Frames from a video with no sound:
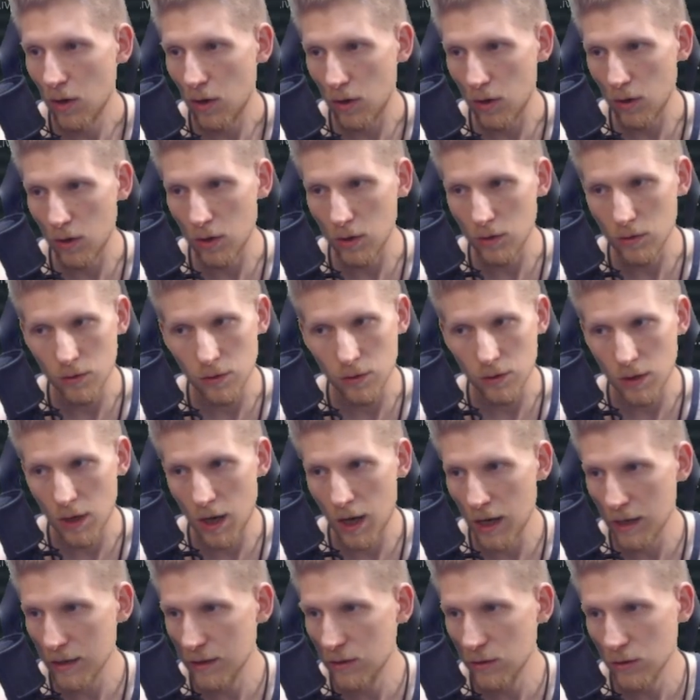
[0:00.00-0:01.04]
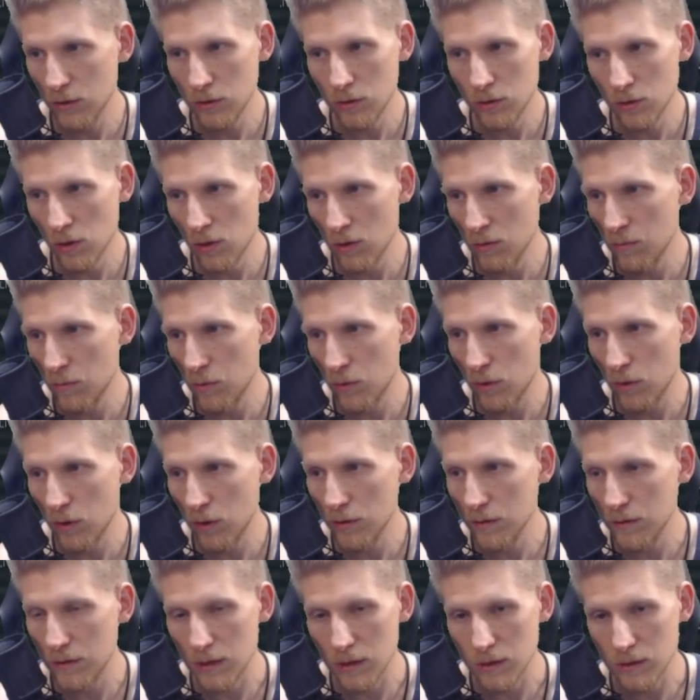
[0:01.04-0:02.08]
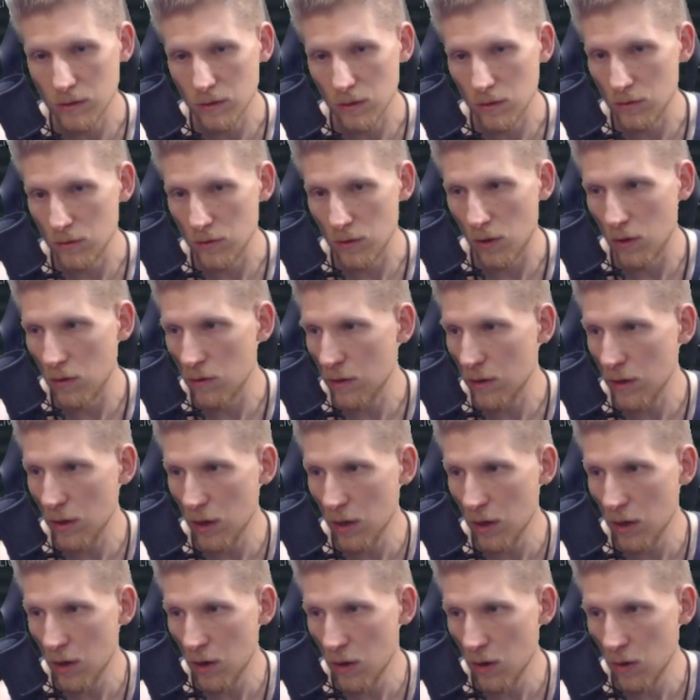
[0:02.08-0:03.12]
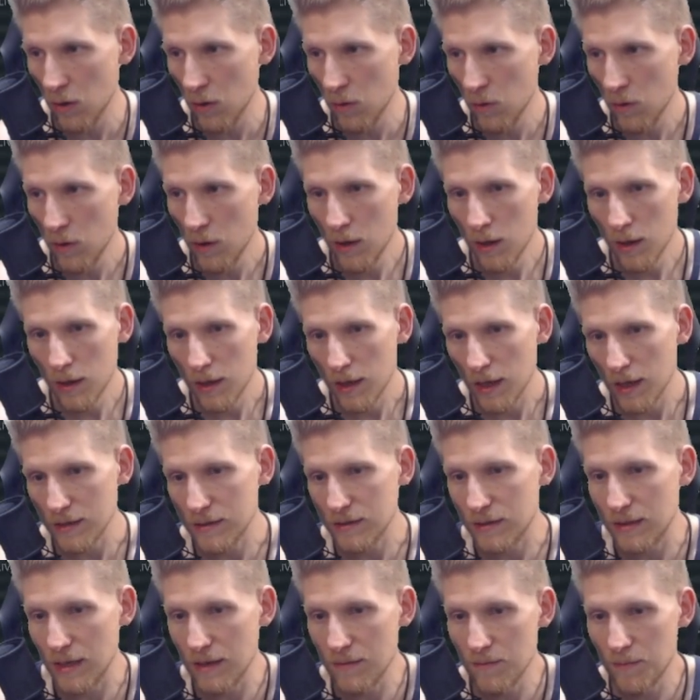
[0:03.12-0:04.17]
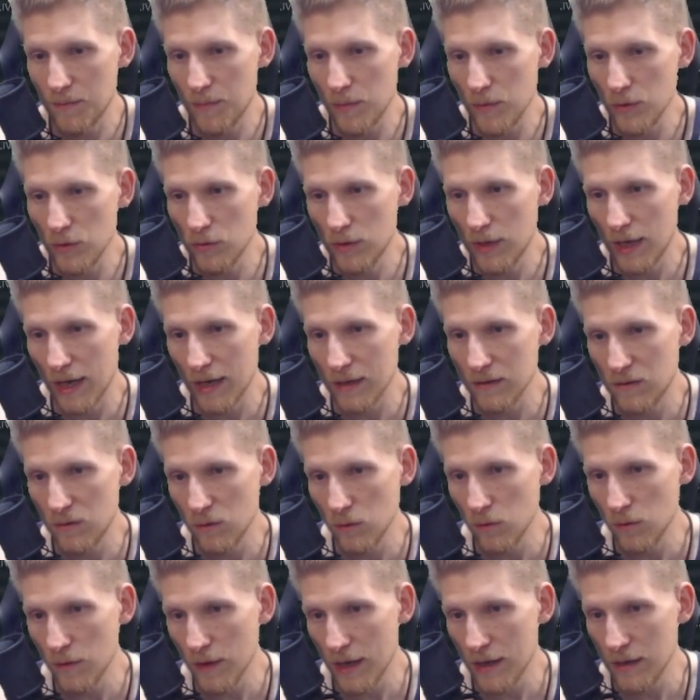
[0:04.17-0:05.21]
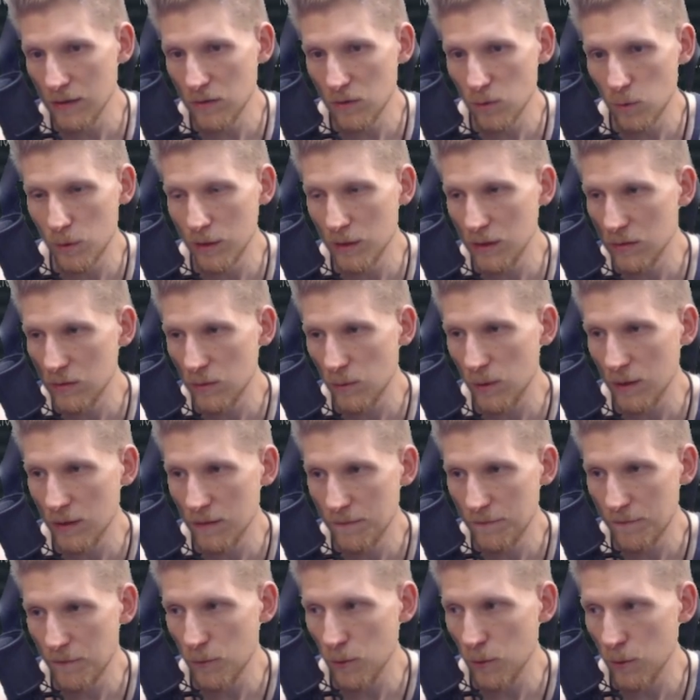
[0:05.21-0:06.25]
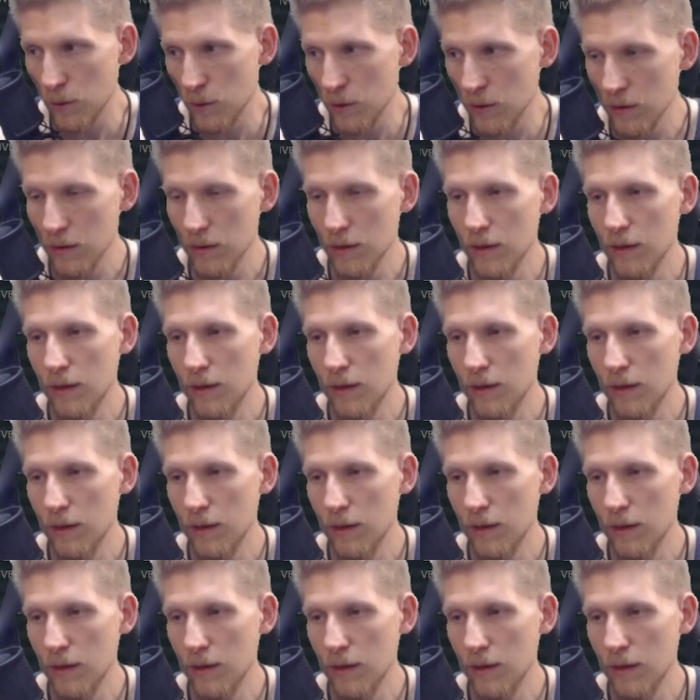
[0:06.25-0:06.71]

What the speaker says: are not good no more. It's a no-go. It's them. You can't do that in 2024.